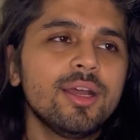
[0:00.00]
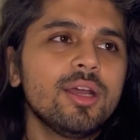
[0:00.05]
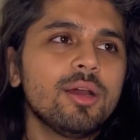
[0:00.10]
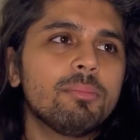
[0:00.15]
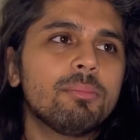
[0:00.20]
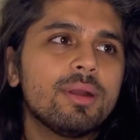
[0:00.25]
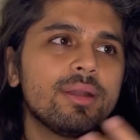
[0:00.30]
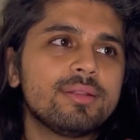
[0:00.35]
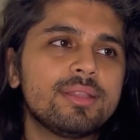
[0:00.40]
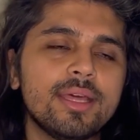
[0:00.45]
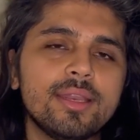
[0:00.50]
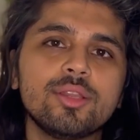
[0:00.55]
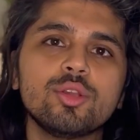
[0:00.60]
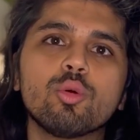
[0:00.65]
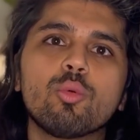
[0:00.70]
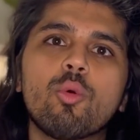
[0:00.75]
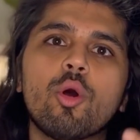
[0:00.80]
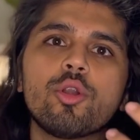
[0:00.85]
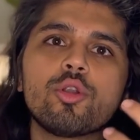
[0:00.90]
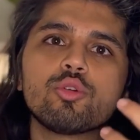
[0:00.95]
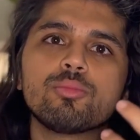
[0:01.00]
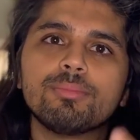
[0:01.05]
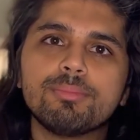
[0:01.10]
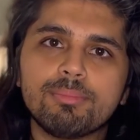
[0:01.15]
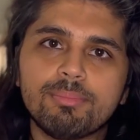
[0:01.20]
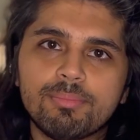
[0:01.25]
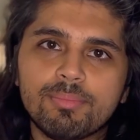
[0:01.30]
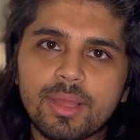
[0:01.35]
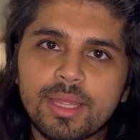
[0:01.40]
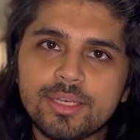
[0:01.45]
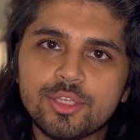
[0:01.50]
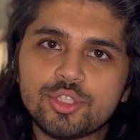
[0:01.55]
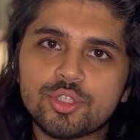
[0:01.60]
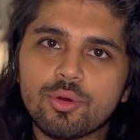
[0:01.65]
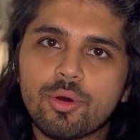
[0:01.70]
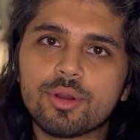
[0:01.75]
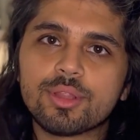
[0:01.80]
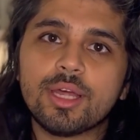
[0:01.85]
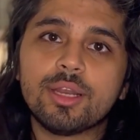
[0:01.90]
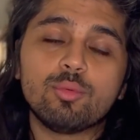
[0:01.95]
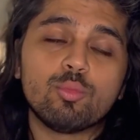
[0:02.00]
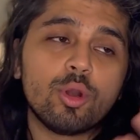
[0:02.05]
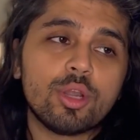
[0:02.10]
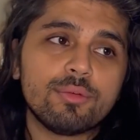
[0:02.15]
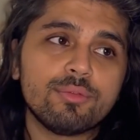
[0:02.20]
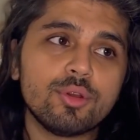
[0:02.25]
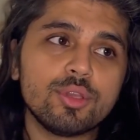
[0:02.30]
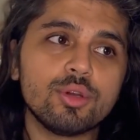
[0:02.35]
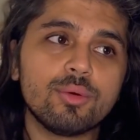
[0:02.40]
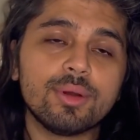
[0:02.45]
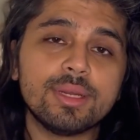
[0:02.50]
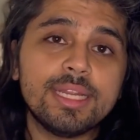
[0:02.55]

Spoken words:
but then you want to ensure that whatever you're